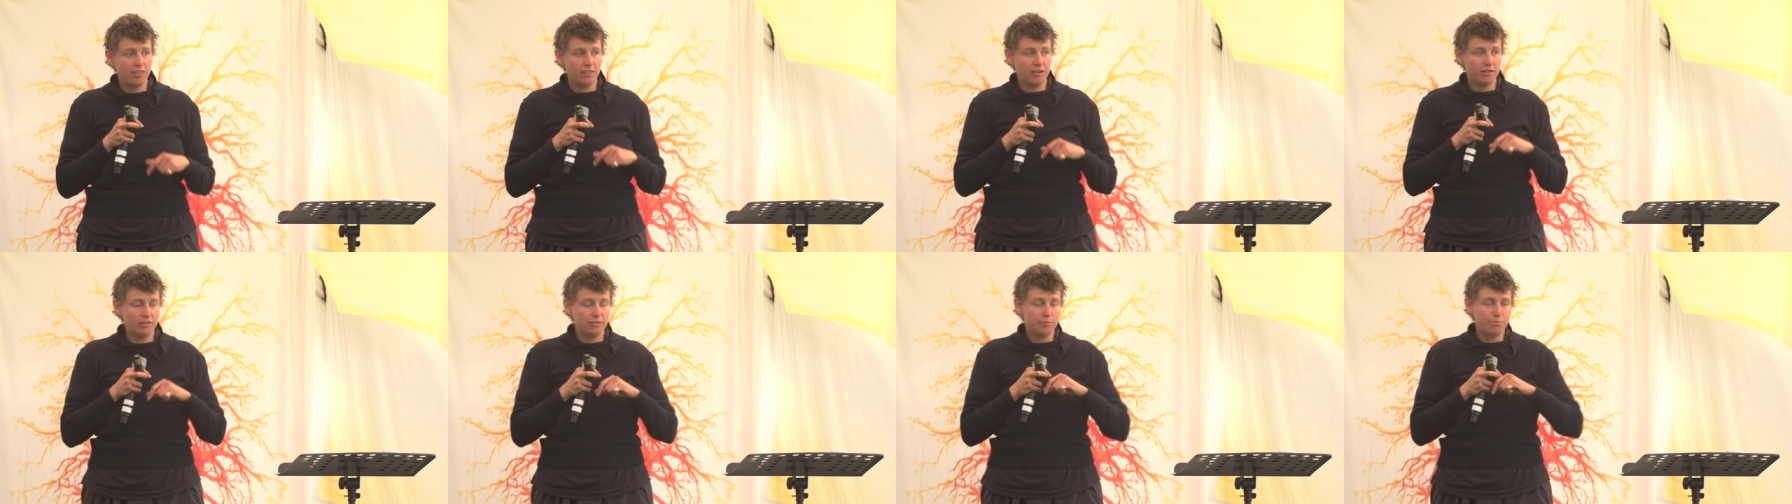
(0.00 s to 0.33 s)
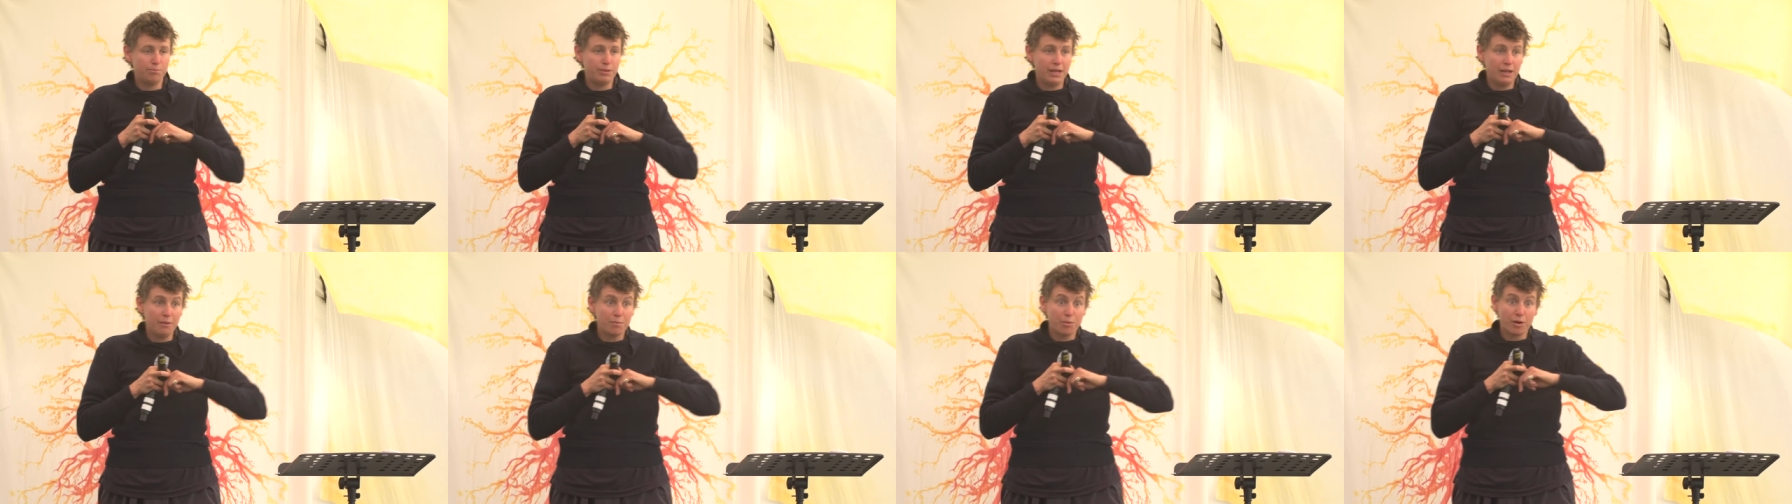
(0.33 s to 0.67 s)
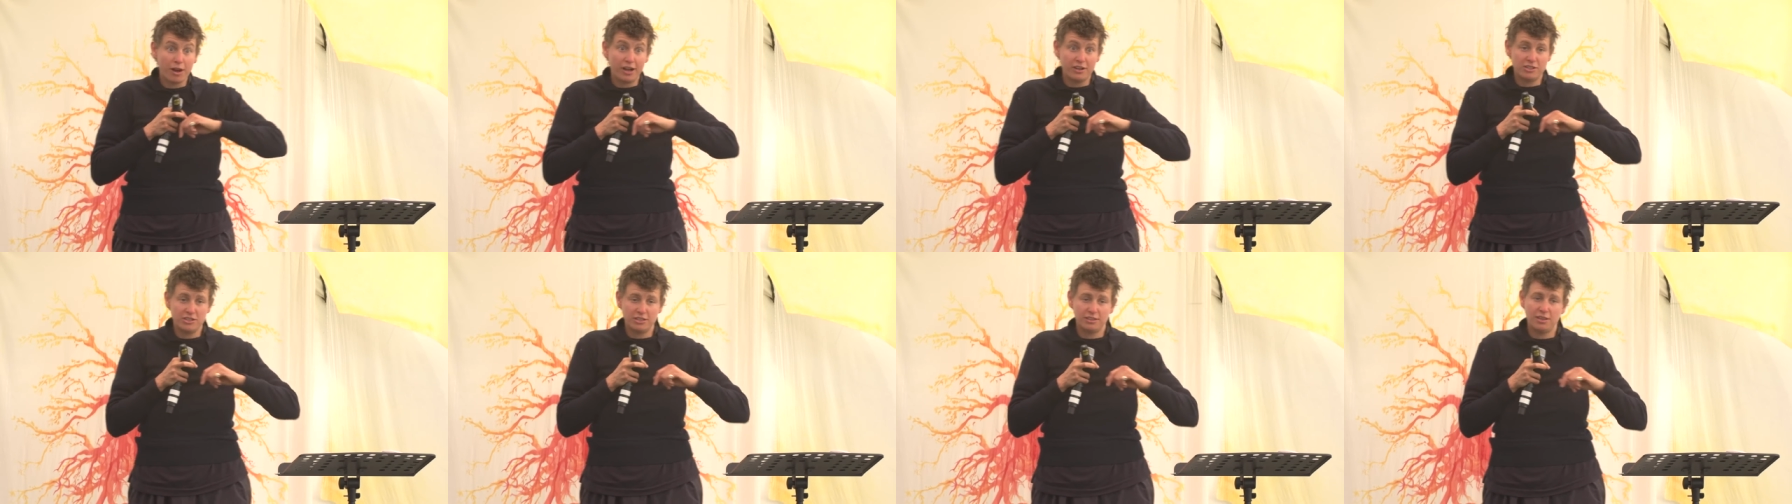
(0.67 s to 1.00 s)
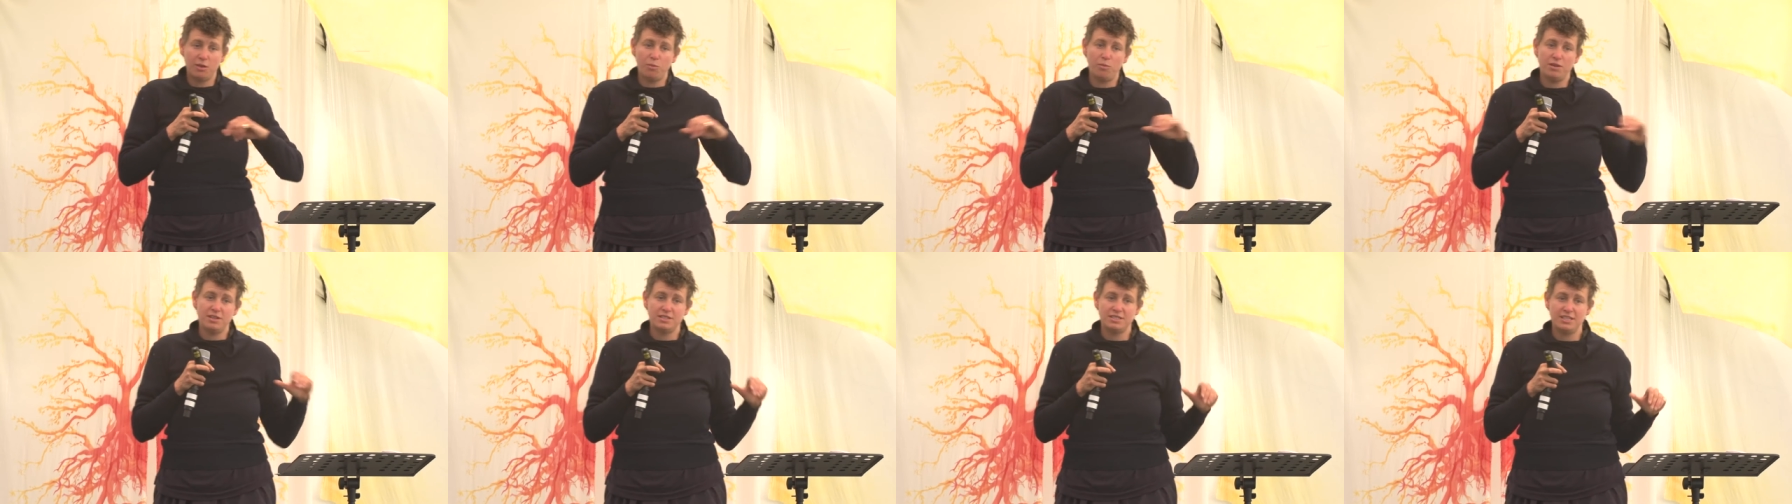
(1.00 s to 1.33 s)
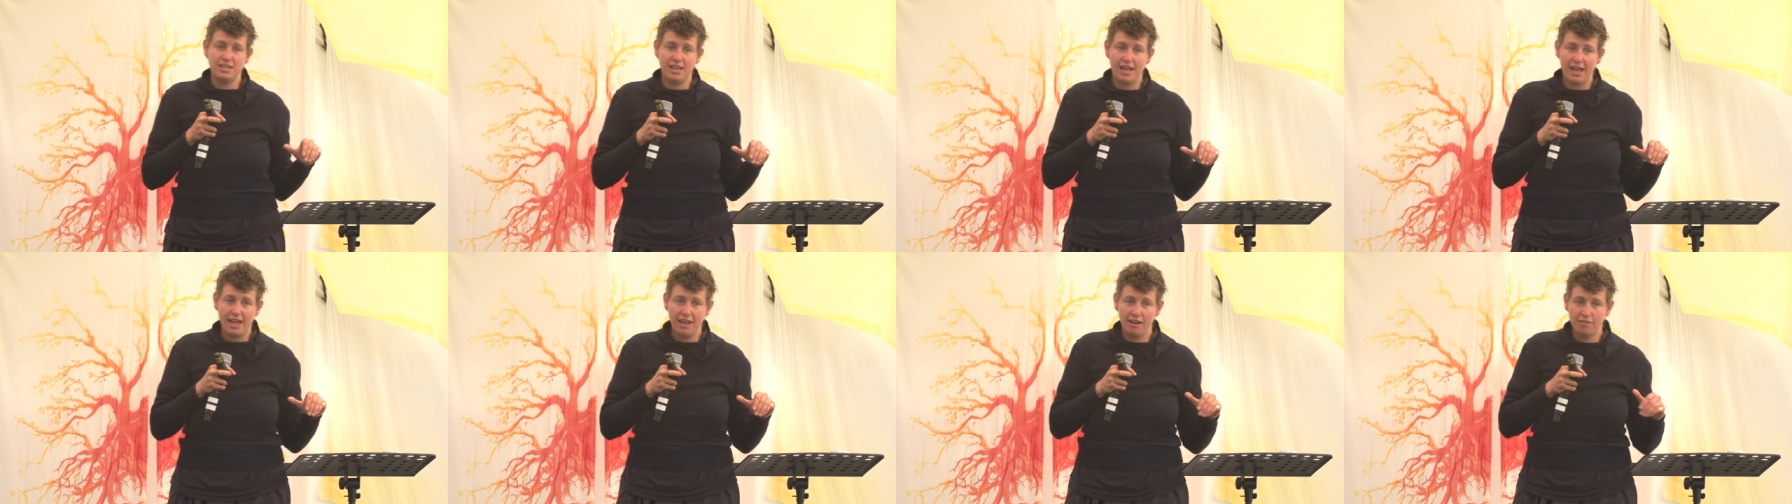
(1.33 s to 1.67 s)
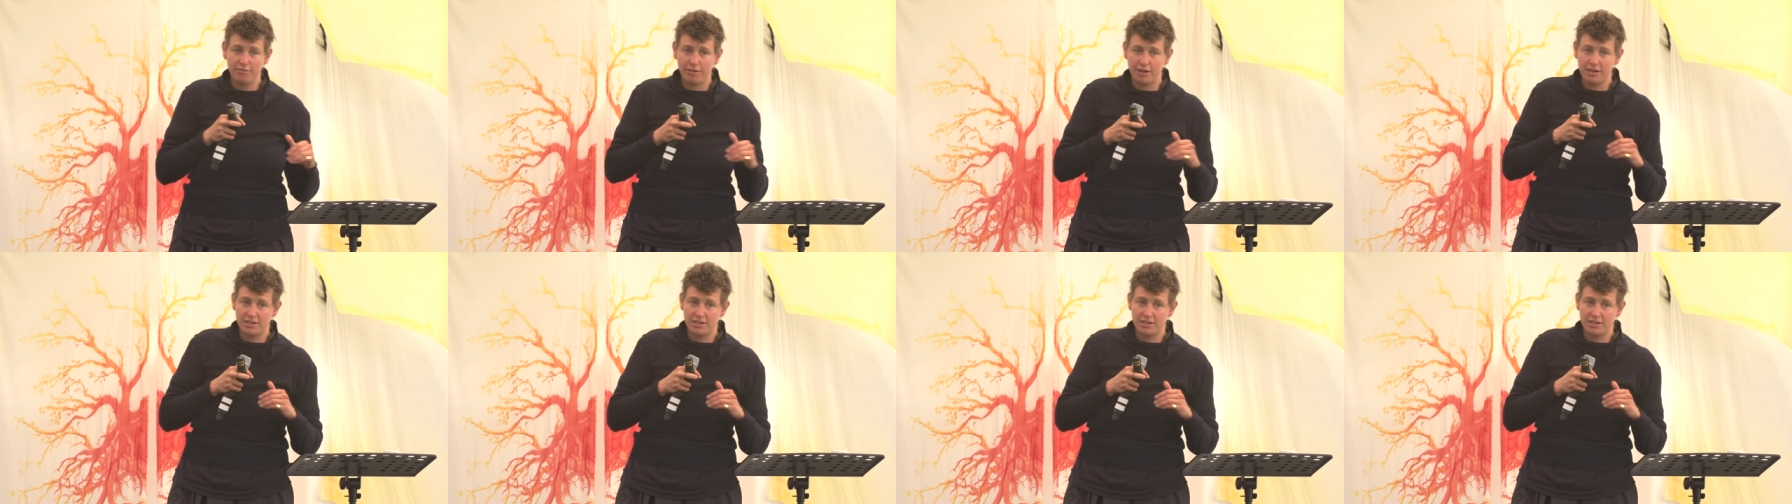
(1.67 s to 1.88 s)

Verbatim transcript: the big project that we see ahead of